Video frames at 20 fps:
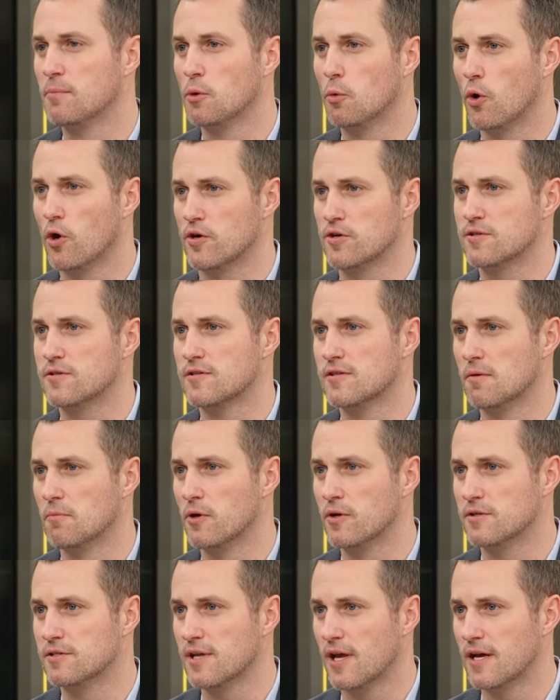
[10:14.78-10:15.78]
worse than
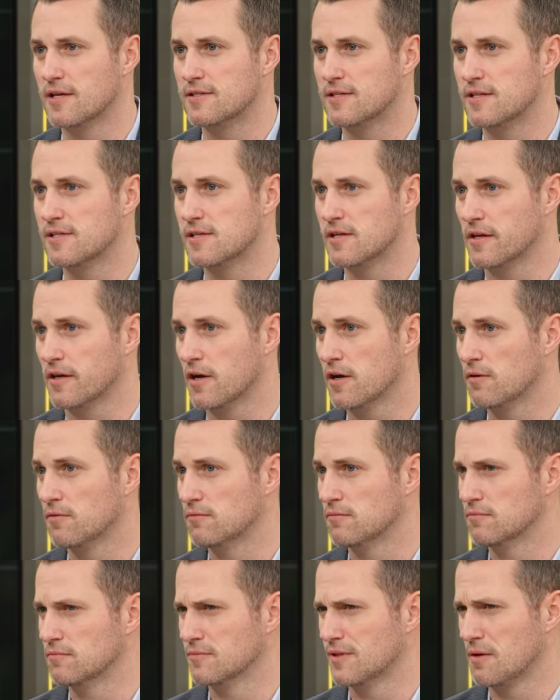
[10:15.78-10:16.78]
what you saw a season ago
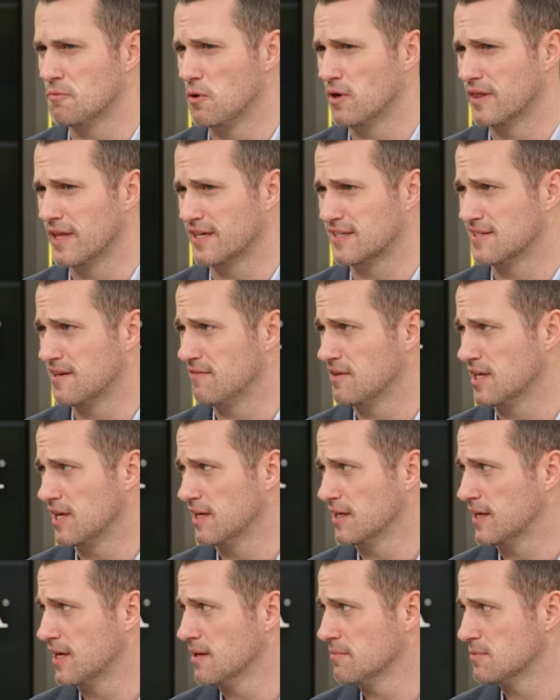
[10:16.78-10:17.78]
when they won like
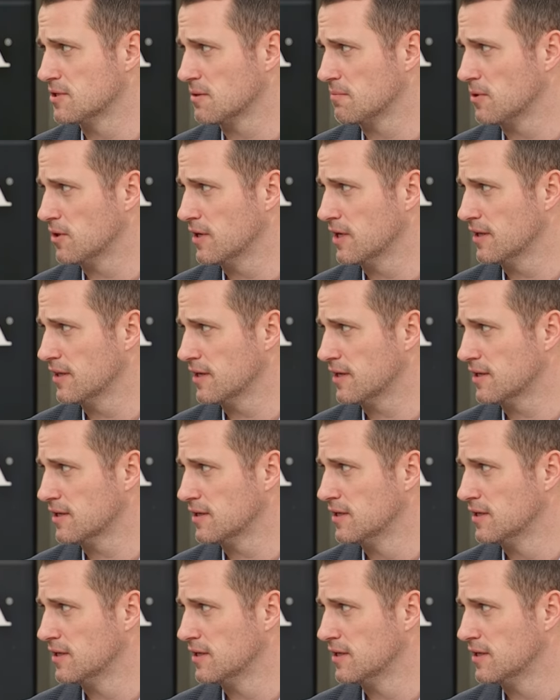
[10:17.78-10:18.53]
78 games, somewhere around there.